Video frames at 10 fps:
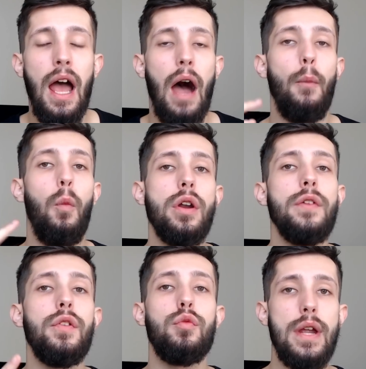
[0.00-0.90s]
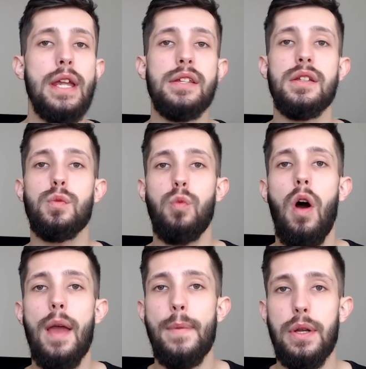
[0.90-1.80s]
And one of the reasons
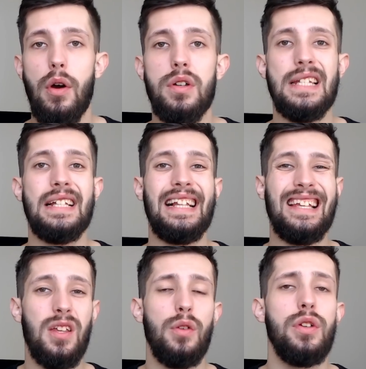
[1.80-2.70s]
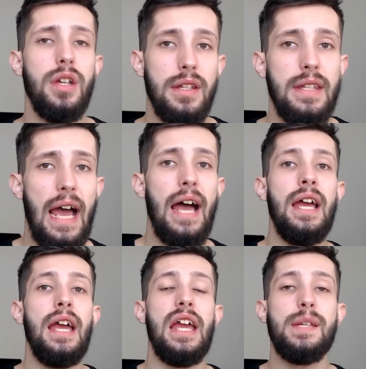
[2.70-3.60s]
why minoxidil is so good at that
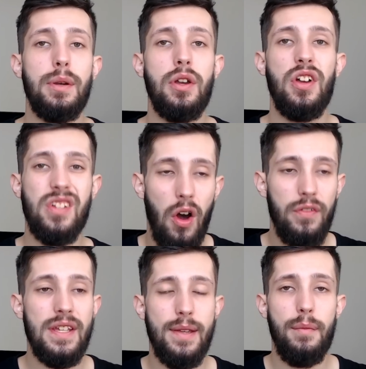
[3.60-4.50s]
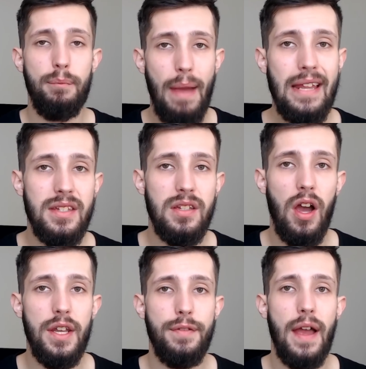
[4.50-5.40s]
is because of its main
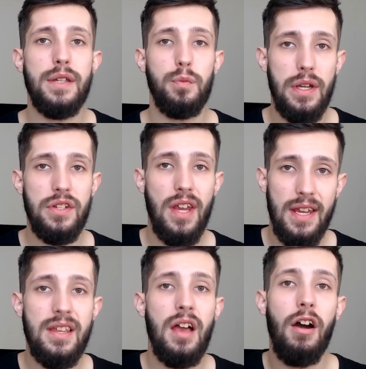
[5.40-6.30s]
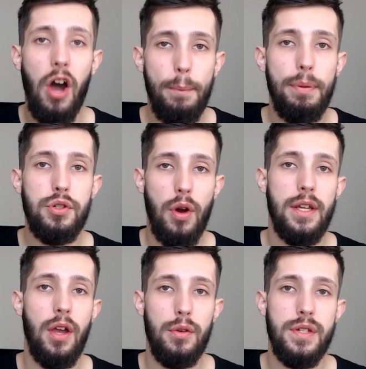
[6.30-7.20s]
side effect, which is
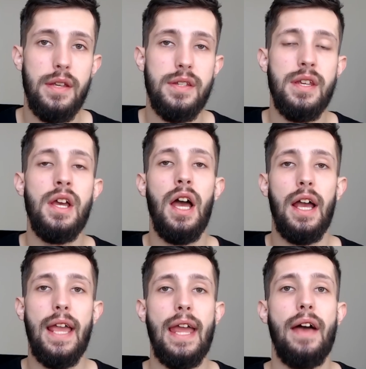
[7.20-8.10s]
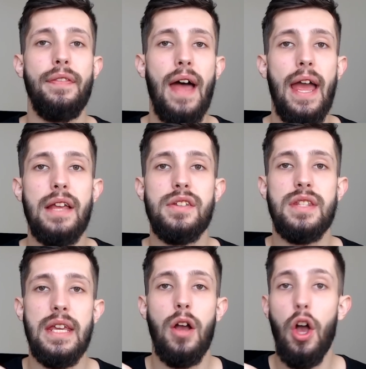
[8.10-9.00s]
hypertrichosis. Okay, and that is
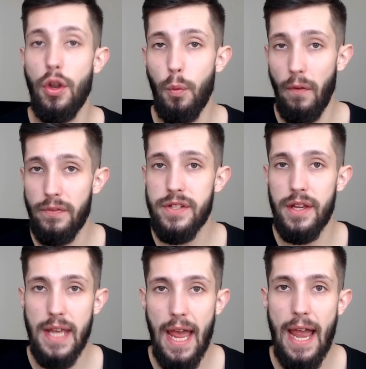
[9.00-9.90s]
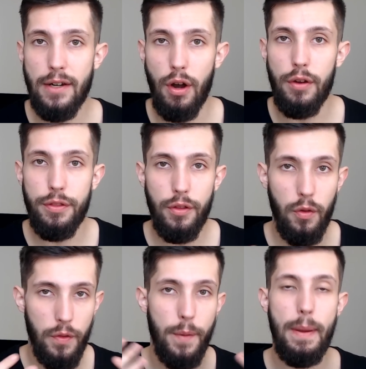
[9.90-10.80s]
the unwanted hair growth
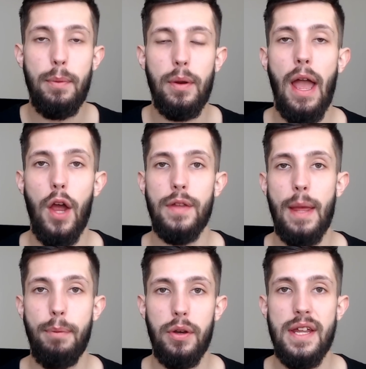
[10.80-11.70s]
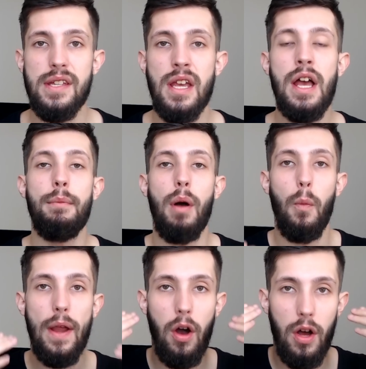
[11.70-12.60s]
that people get over their bodies, but
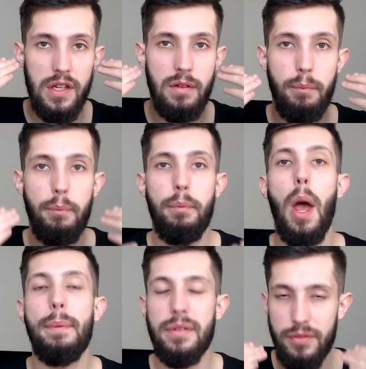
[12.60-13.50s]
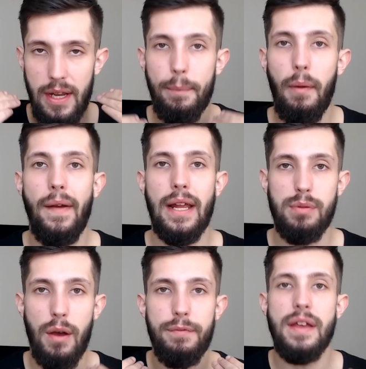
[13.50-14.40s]
we are purposefully applying it
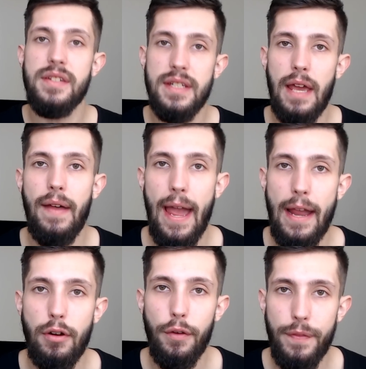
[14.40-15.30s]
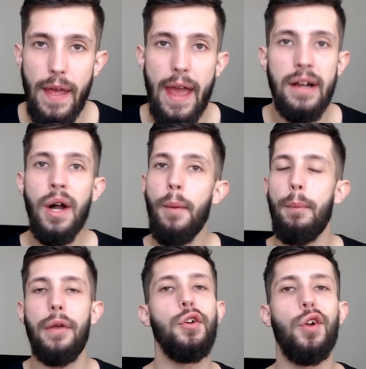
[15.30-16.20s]
to our face to get that hair growth there.
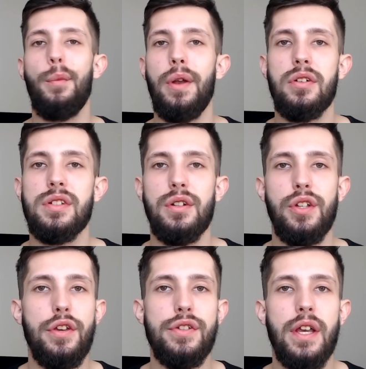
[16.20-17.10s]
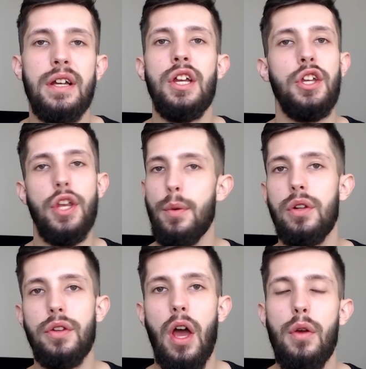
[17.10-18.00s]
But if you're a minoxidil user, you
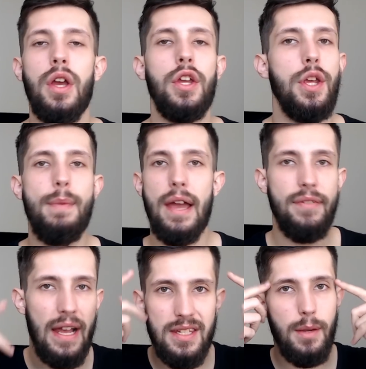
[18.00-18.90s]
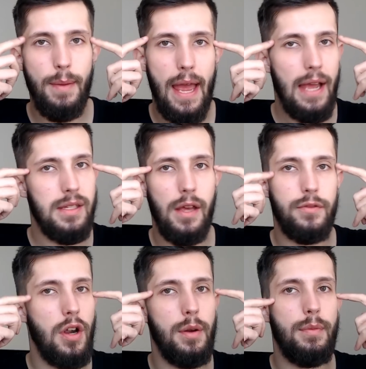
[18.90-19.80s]
will know you may have had some hairs that have
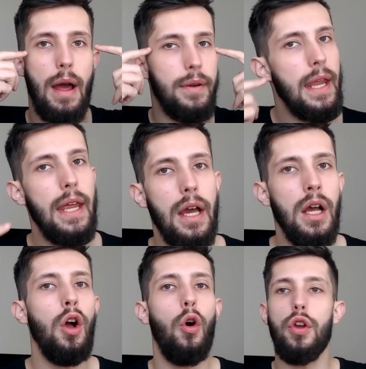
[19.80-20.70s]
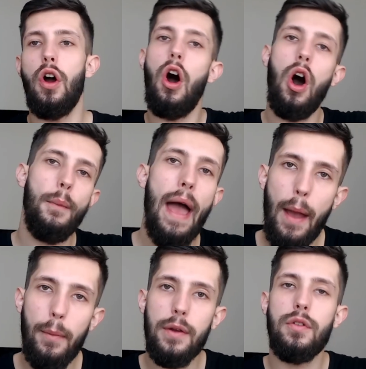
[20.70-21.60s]
grown around here, or your arm
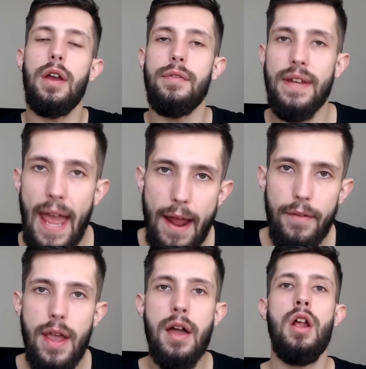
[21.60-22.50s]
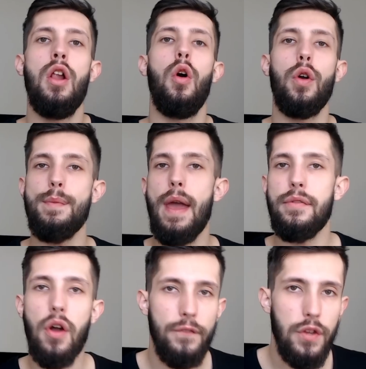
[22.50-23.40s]
hair will have got even hairier, or you may have
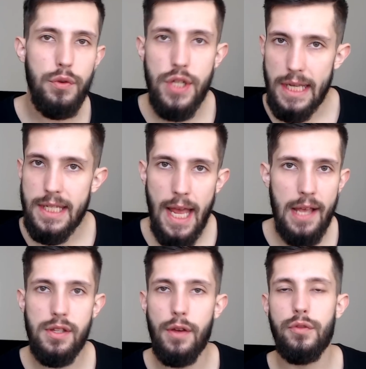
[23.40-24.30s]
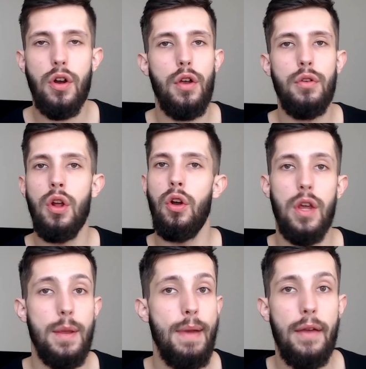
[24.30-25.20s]
got a few chest hairs that have grown, or
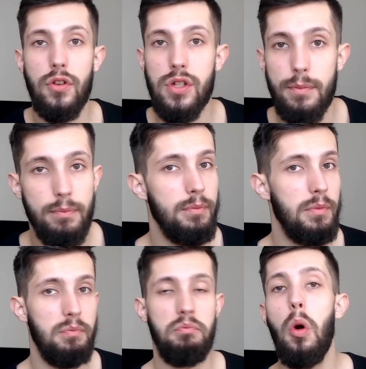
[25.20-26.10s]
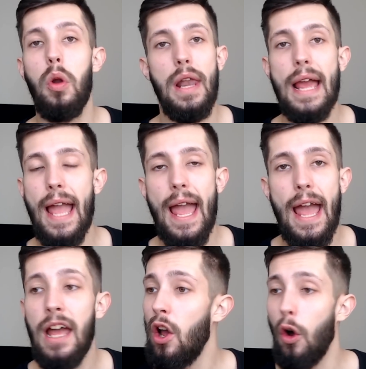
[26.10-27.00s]
you may have got some more leg
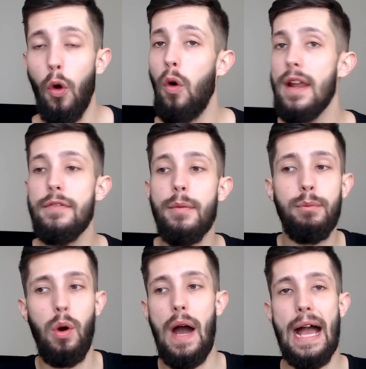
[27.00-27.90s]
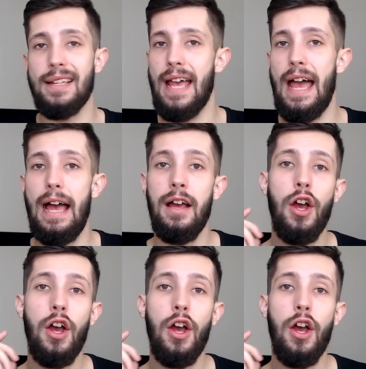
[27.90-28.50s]
hair, or even more ass hair.